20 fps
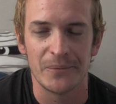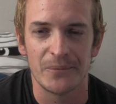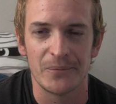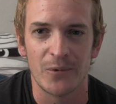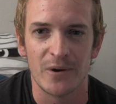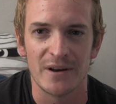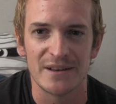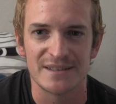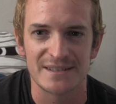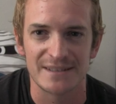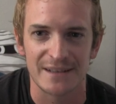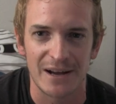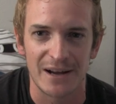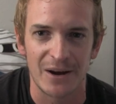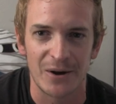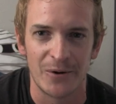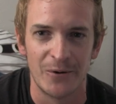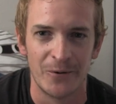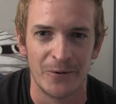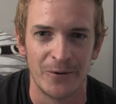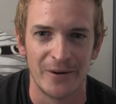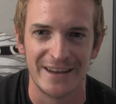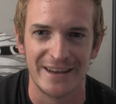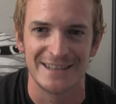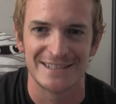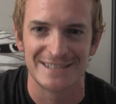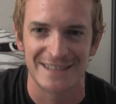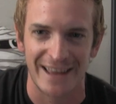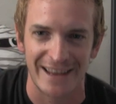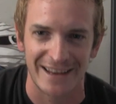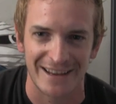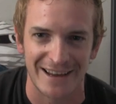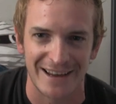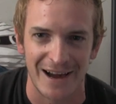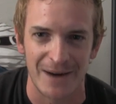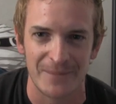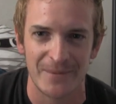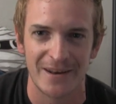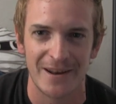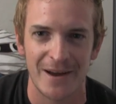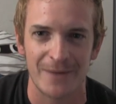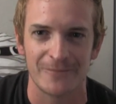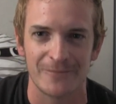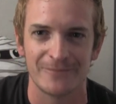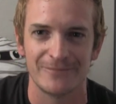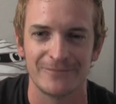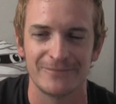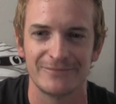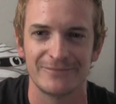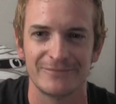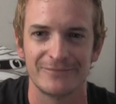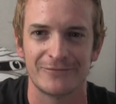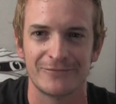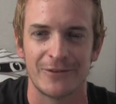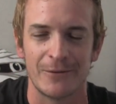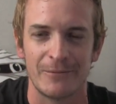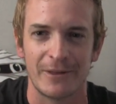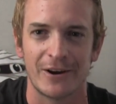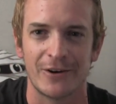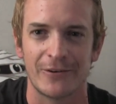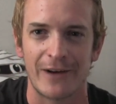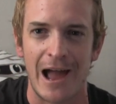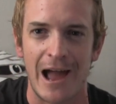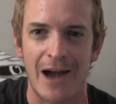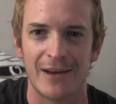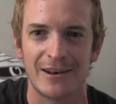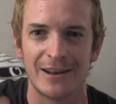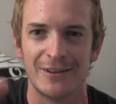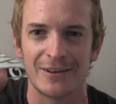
when he's, like, coming up from the ground.